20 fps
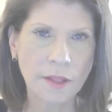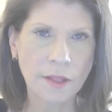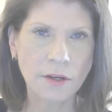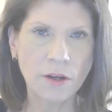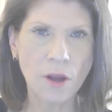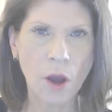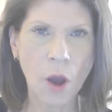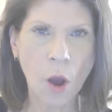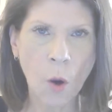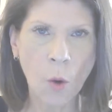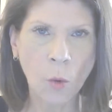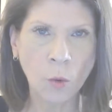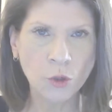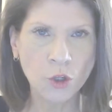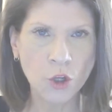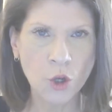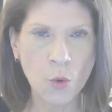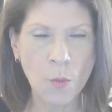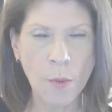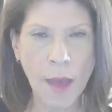to hold
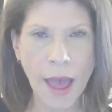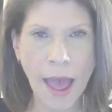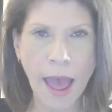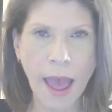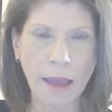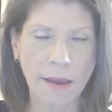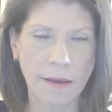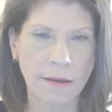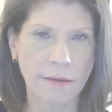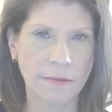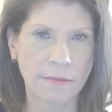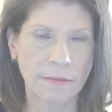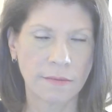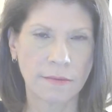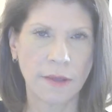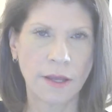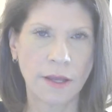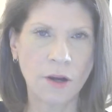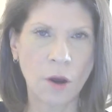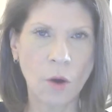you back.
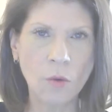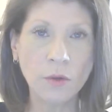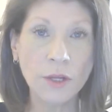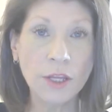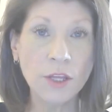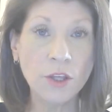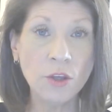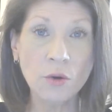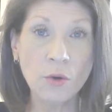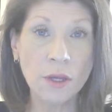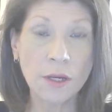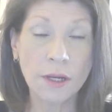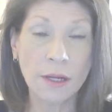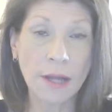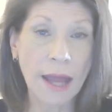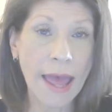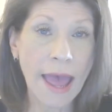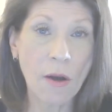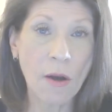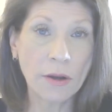And only you can
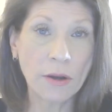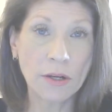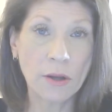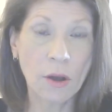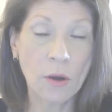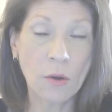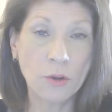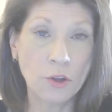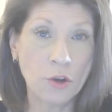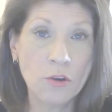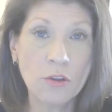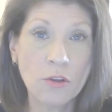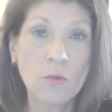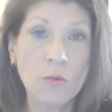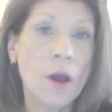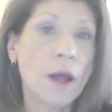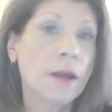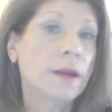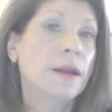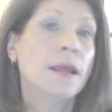allow it to hold. You're the
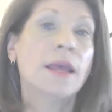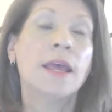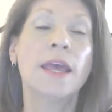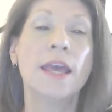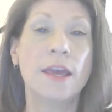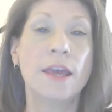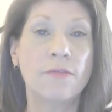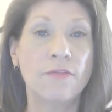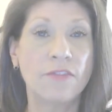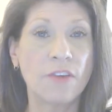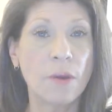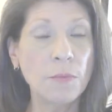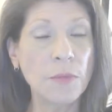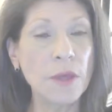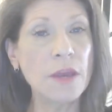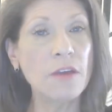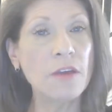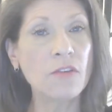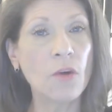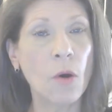one, if
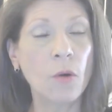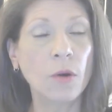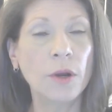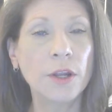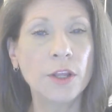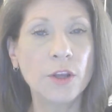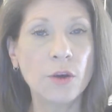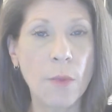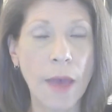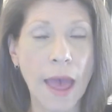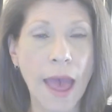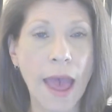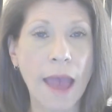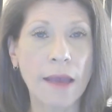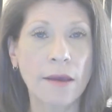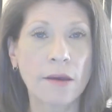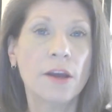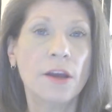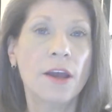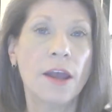something is holding you back,
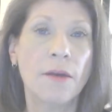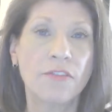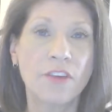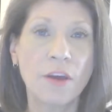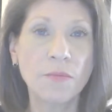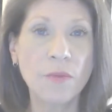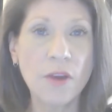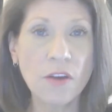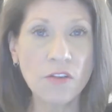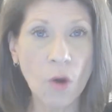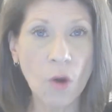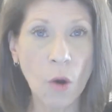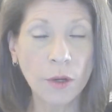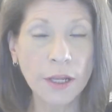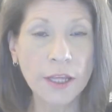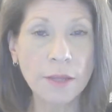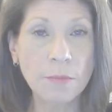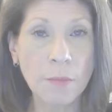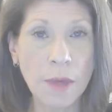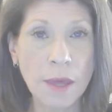if something's
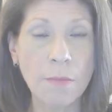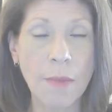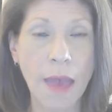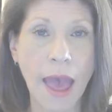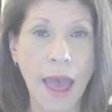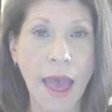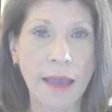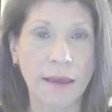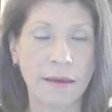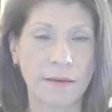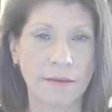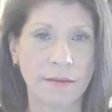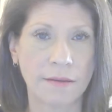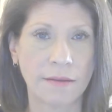holding me back,